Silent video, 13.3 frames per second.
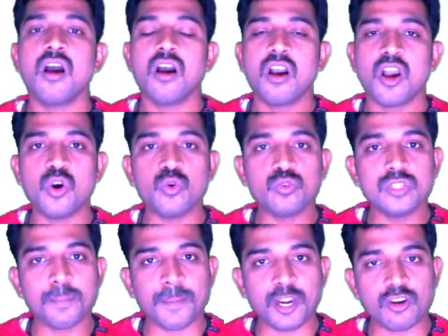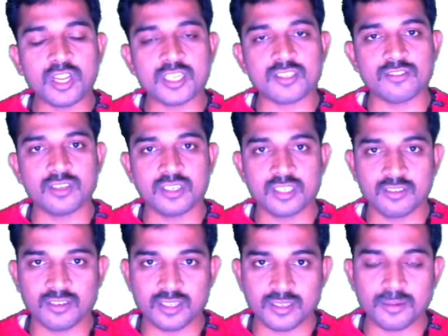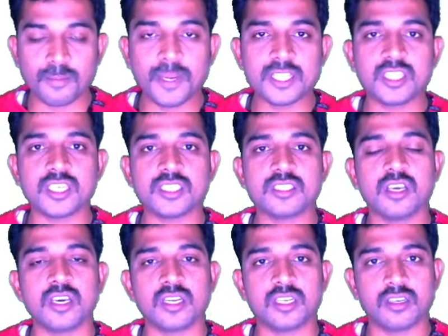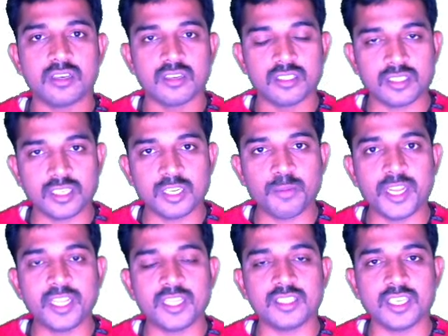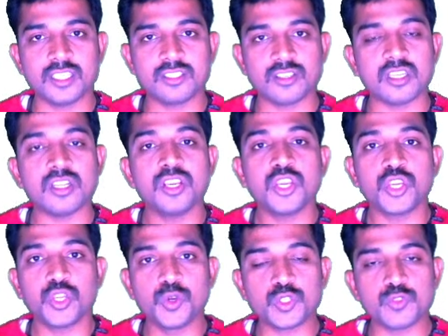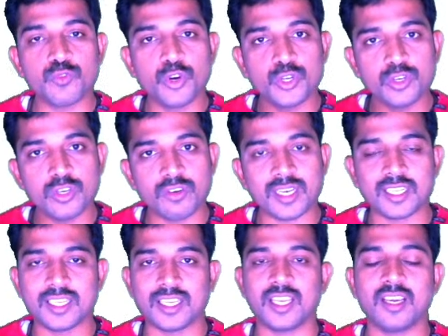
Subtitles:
how the particular methods or remaining things are useful to your